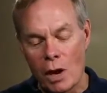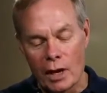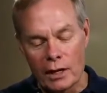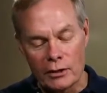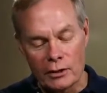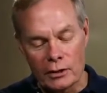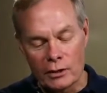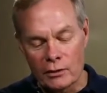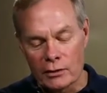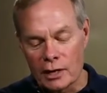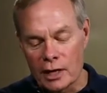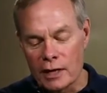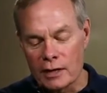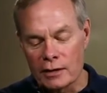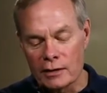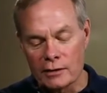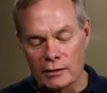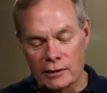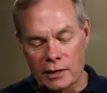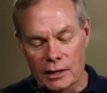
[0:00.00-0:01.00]
And, you know, that
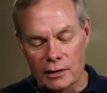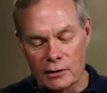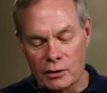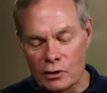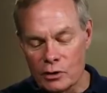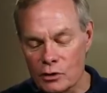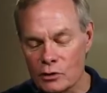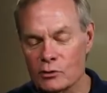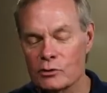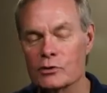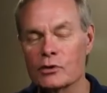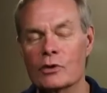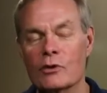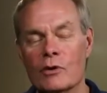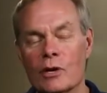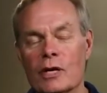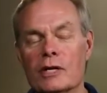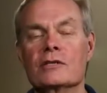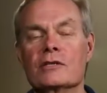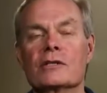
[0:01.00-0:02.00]
is a huge
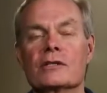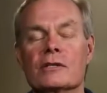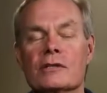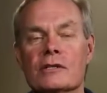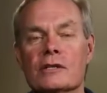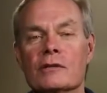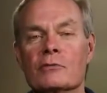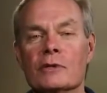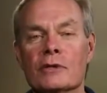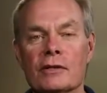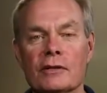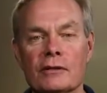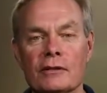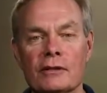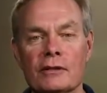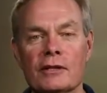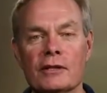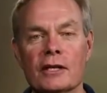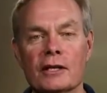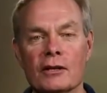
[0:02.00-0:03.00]
question that
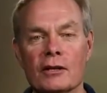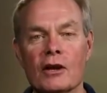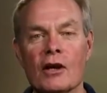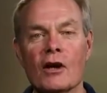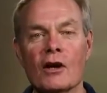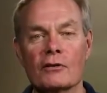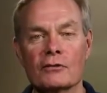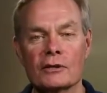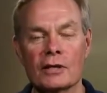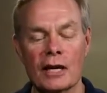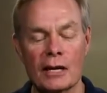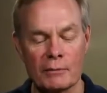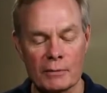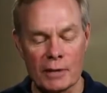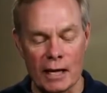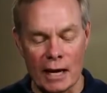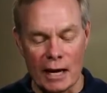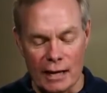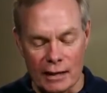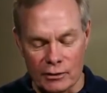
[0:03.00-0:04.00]
would take a long time
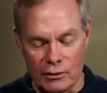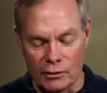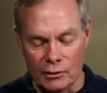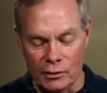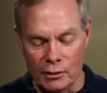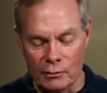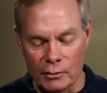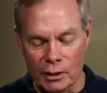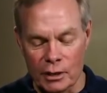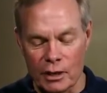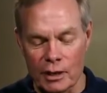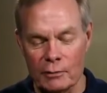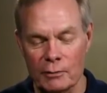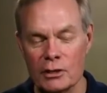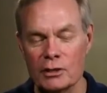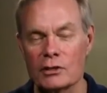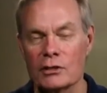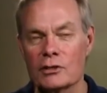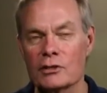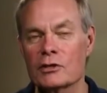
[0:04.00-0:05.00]
to answer it. But let me
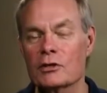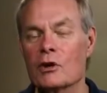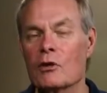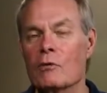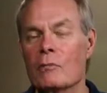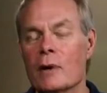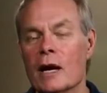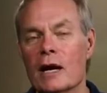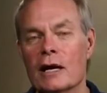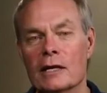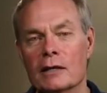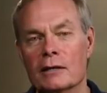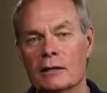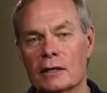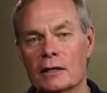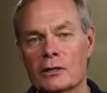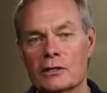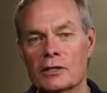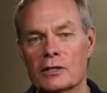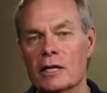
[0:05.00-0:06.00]
just go back, and
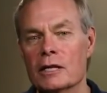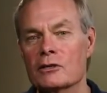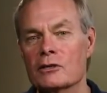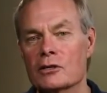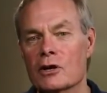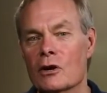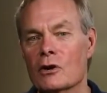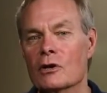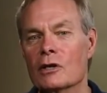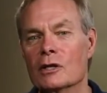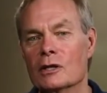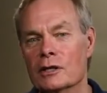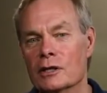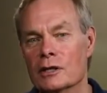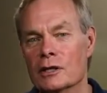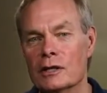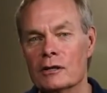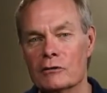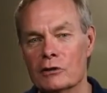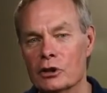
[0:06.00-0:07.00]
instead of turning
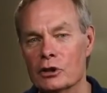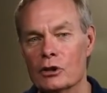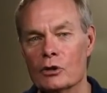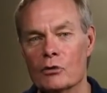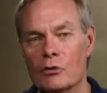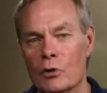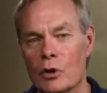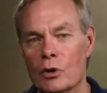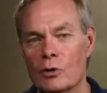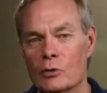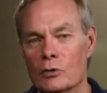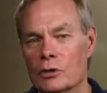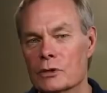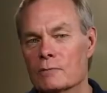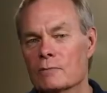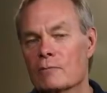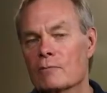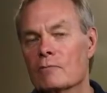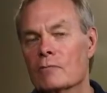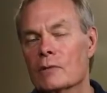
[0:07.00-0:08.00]
and giving you quotes,
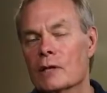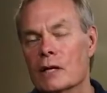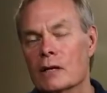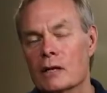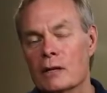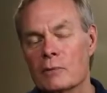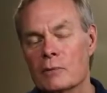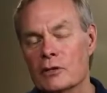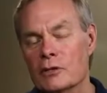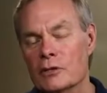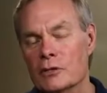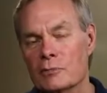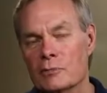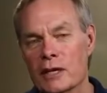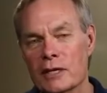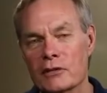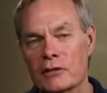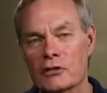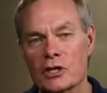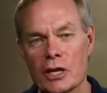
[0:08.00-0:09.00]
let me just
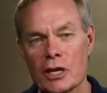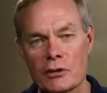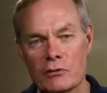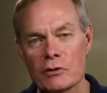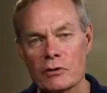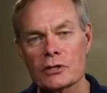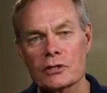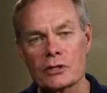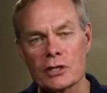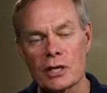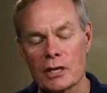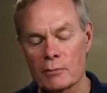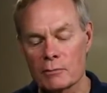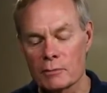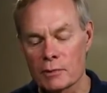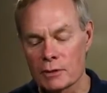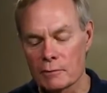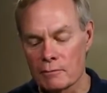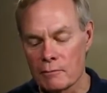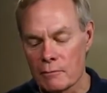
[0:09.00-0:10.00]
make a general
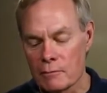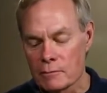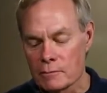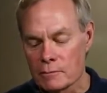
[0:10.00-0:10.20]
statement